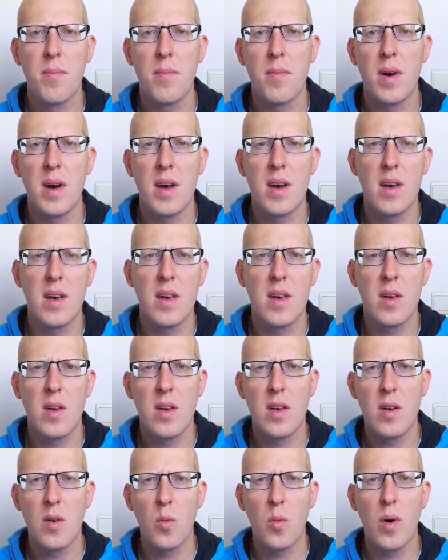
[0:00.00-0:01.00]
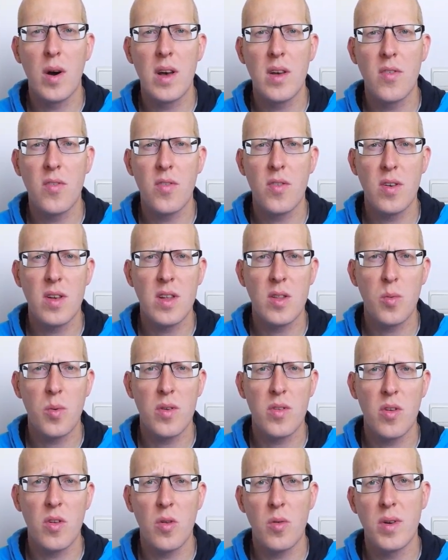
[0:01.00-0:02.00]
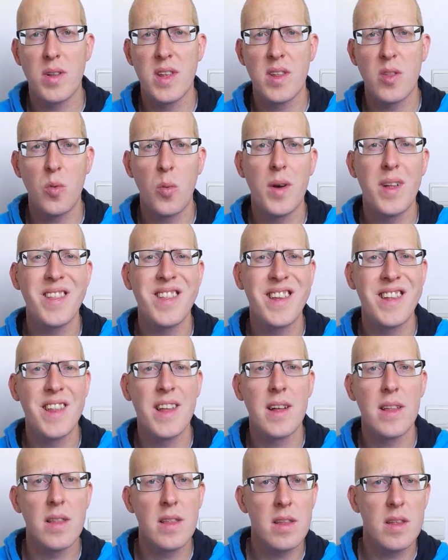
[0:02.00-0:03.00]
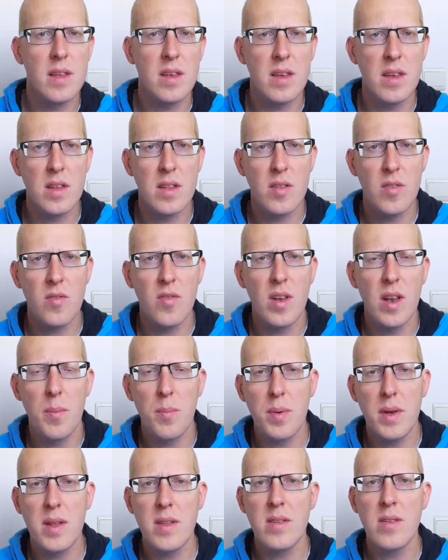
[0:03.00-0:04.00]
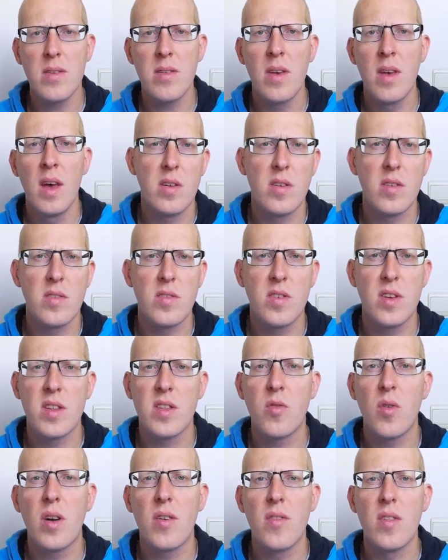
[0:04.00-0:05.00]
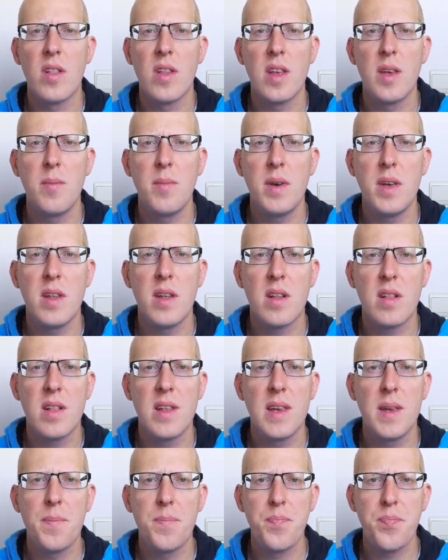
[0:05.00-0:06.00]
My wife, it was already 20 then in Philippines. She traveled immediately